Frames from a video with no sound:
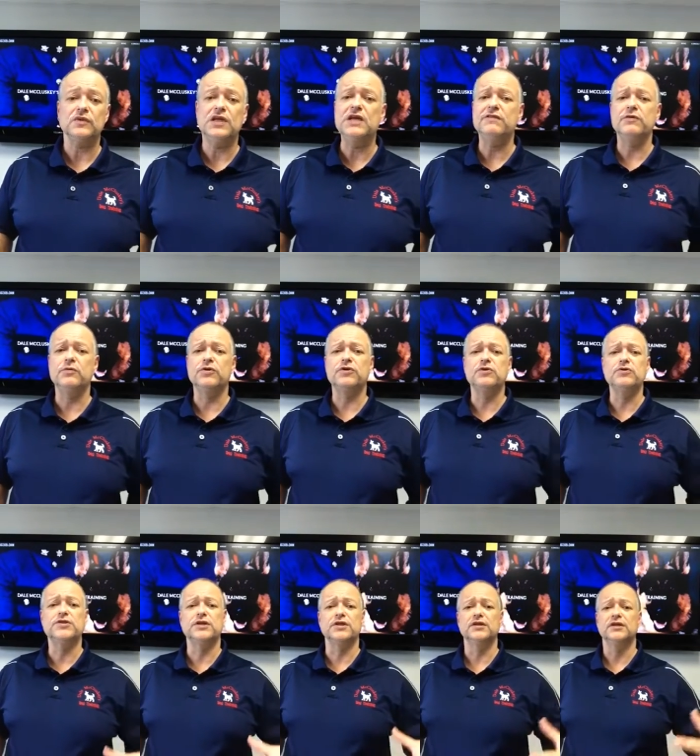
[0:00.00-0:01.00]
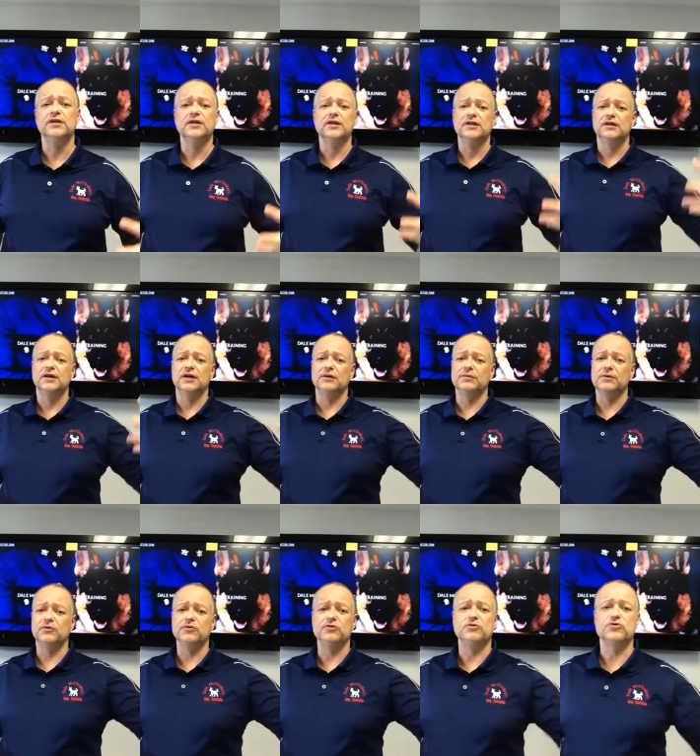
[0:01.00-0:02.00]
even with using
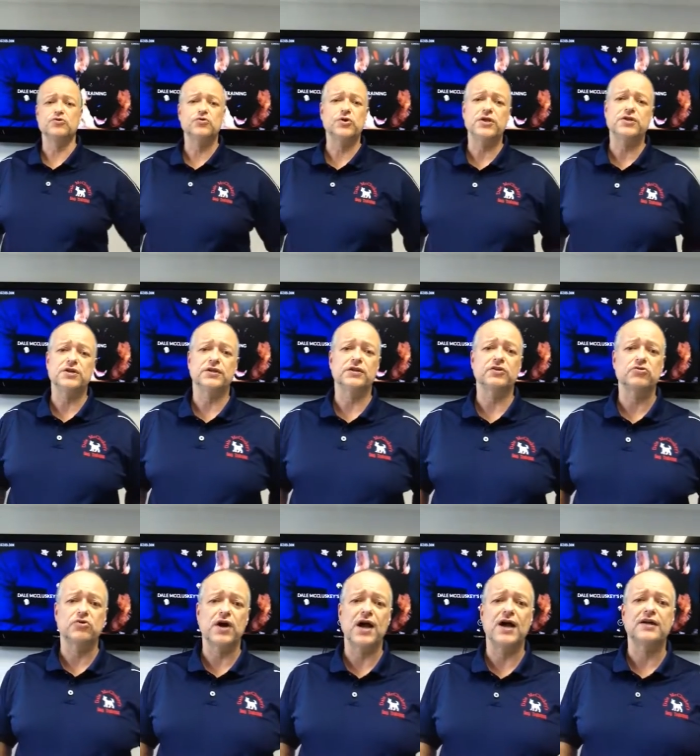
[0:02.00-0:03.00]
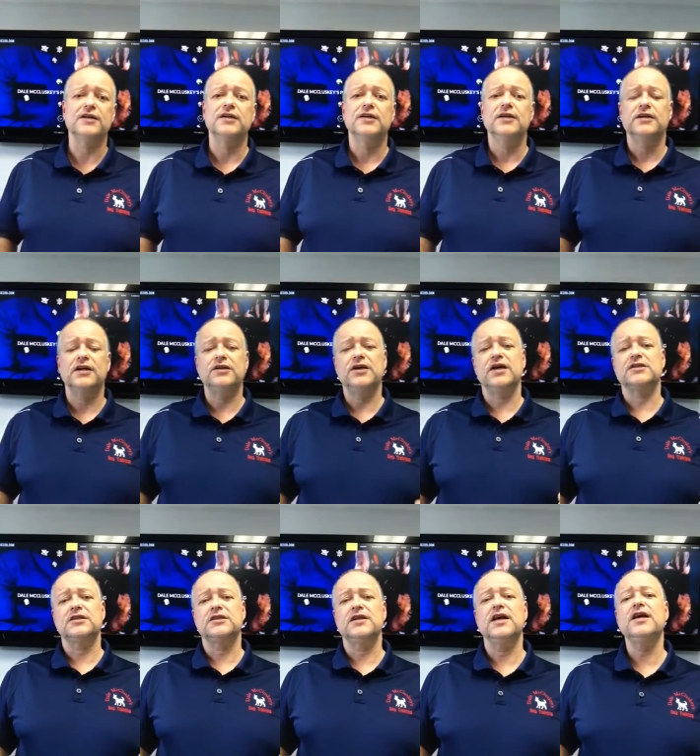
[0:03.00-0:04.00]
people use treats on the track. Can you
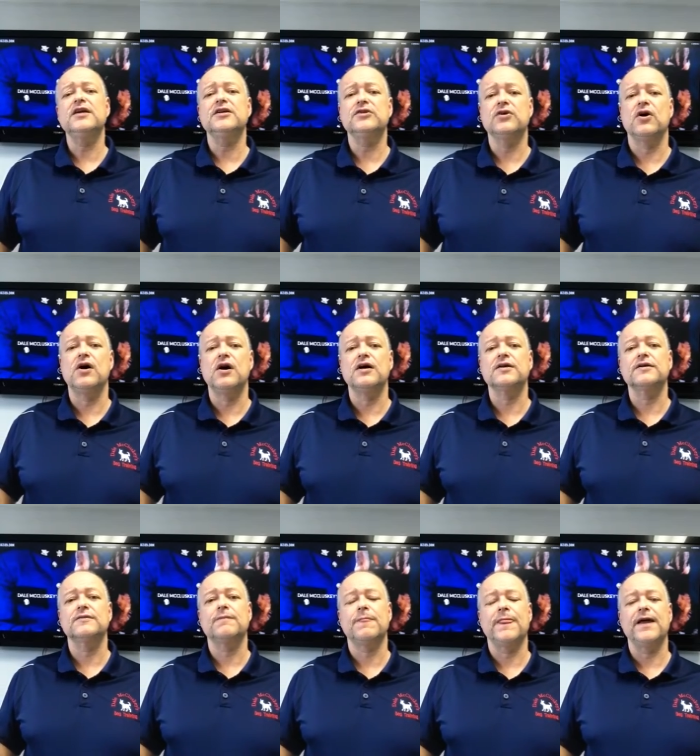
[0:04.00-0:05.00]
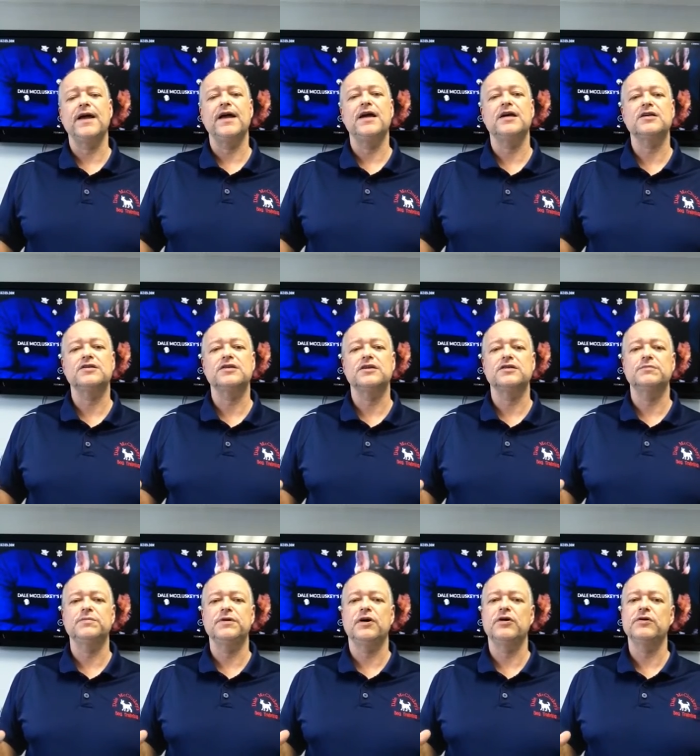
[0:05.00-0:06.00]
actually take a dog that has
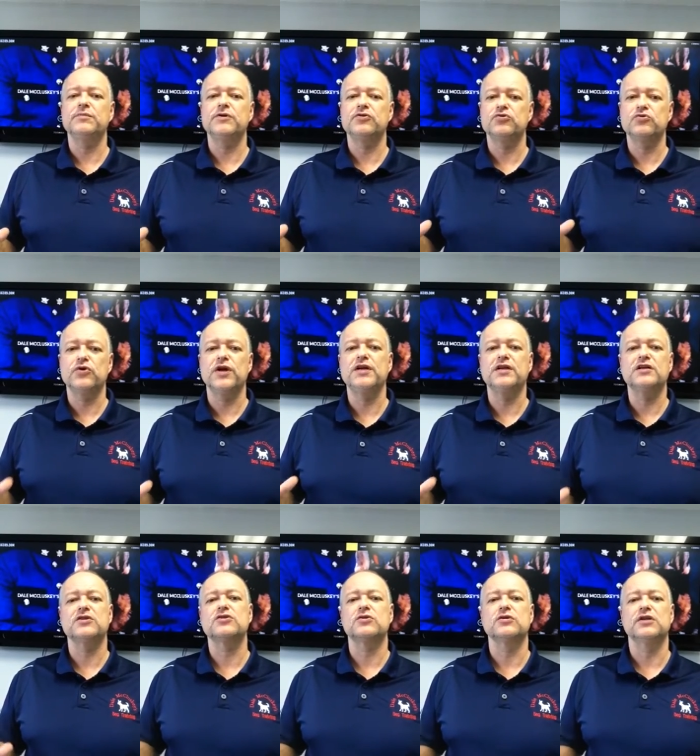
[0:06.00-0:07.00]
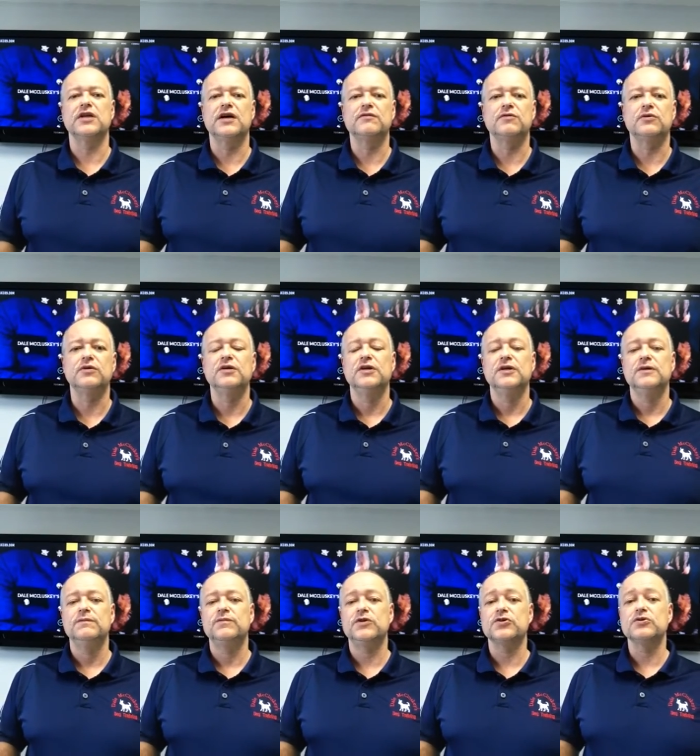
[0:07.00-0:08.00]
already been trained at a certain level,
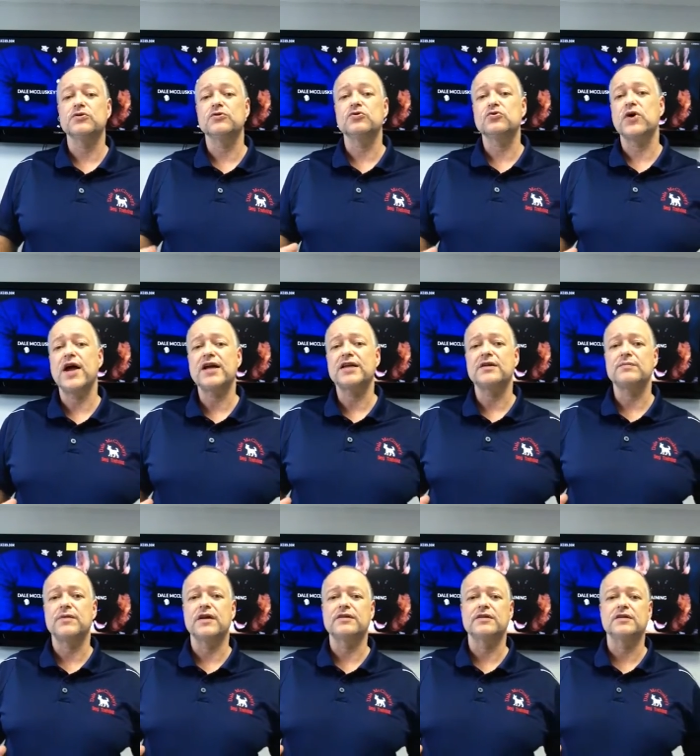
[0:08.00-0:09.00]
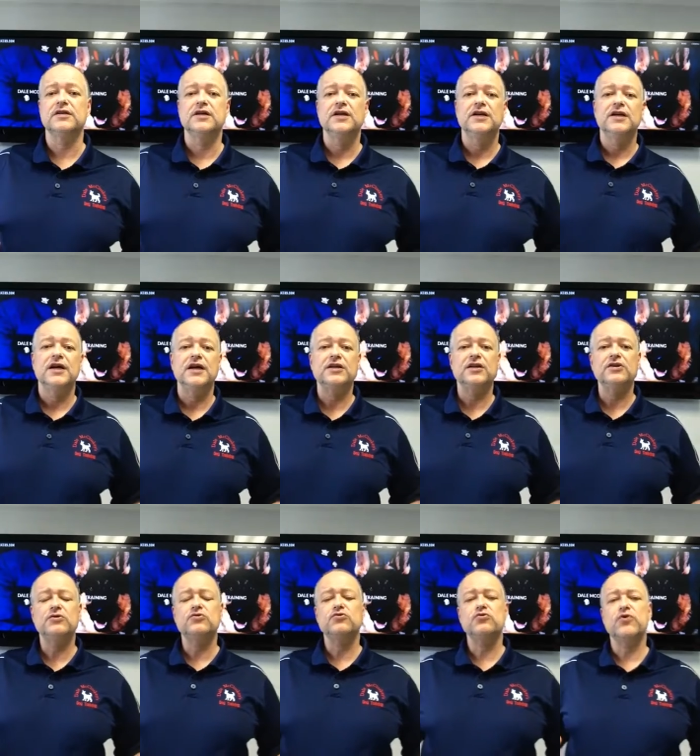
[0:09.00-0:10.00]
a certain tracking method, and can
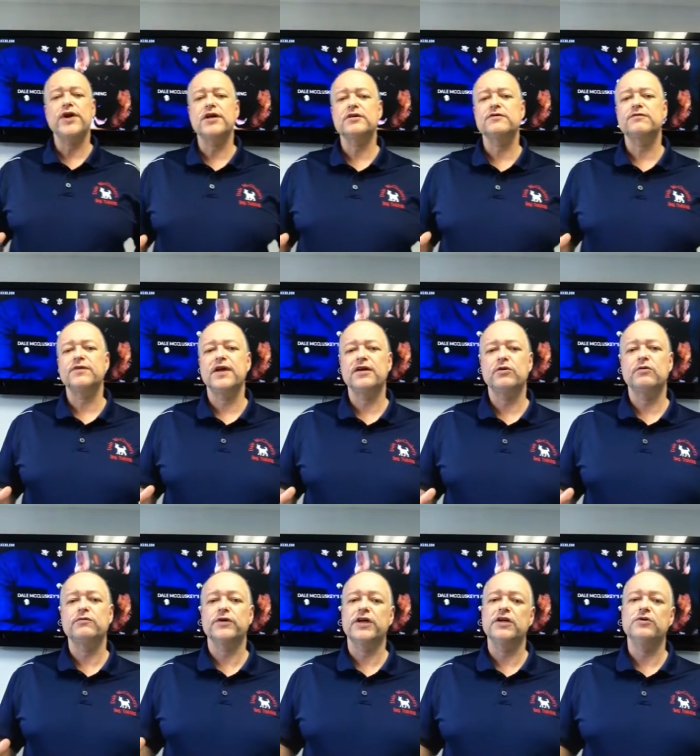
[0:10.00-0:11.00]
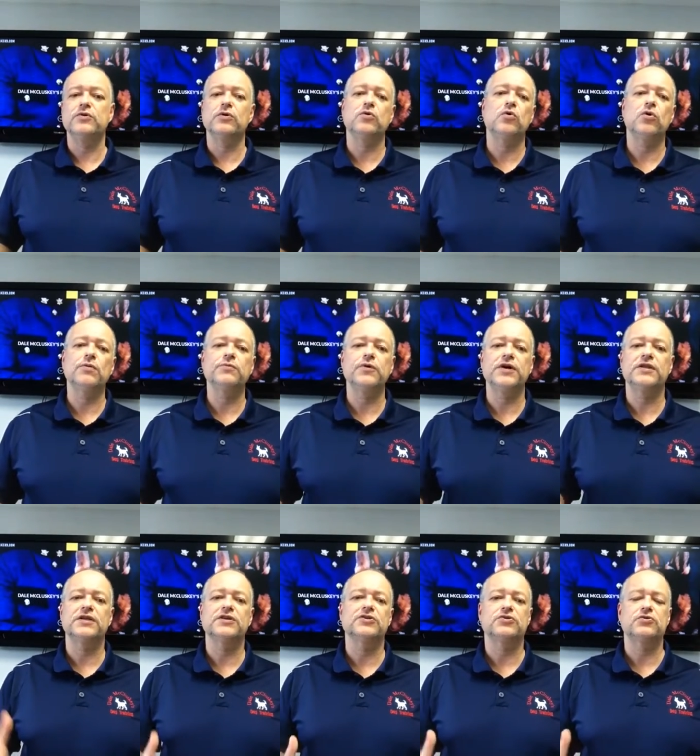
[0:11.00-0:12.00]
you transfer that over? Can you incorporate
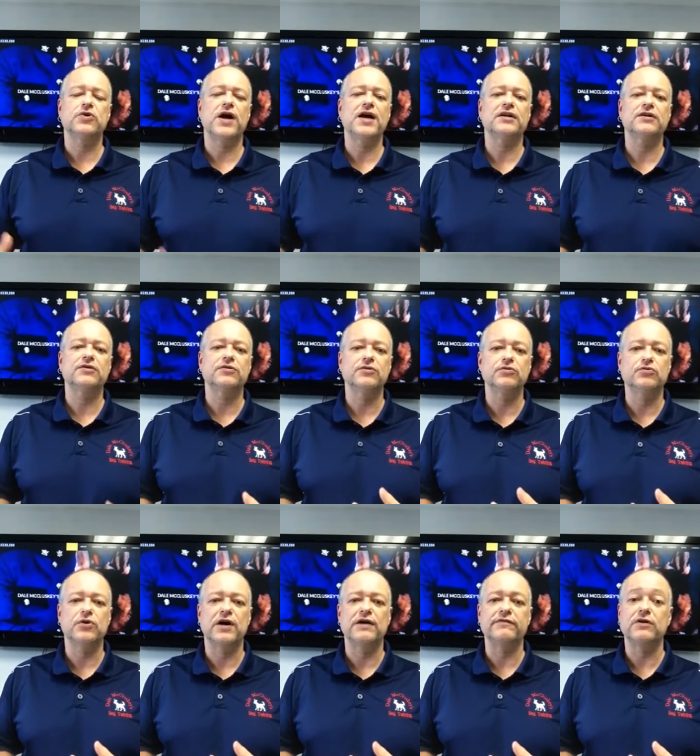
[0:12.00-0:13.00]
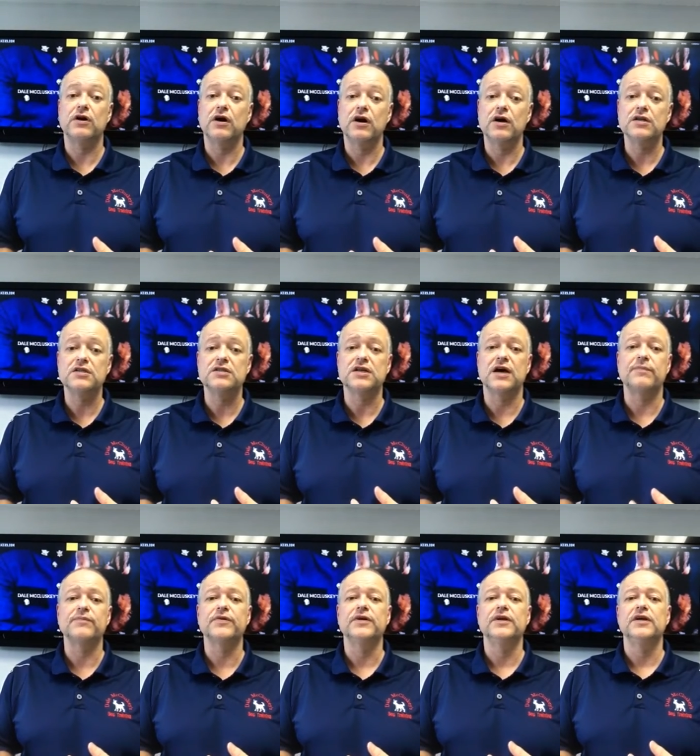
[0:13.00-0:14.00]
this tracking through drive
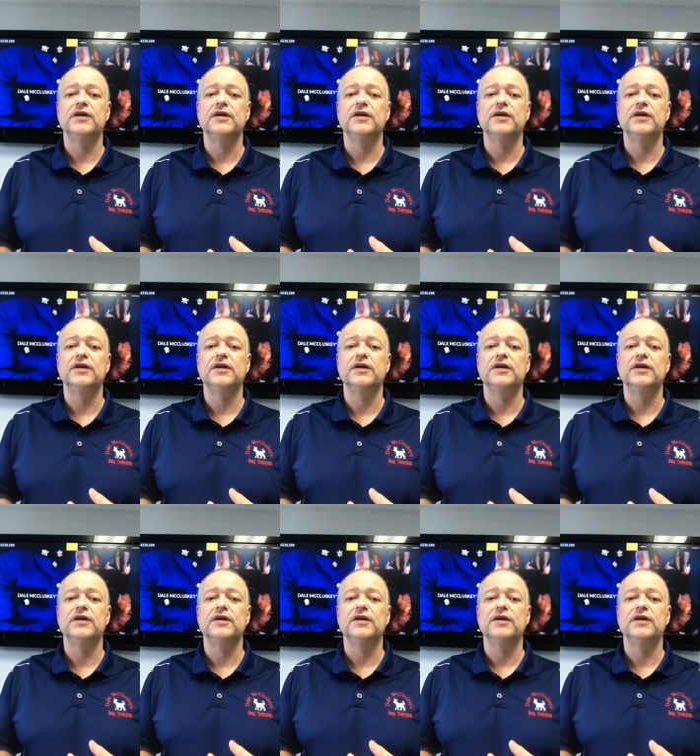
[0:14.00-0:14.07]
concept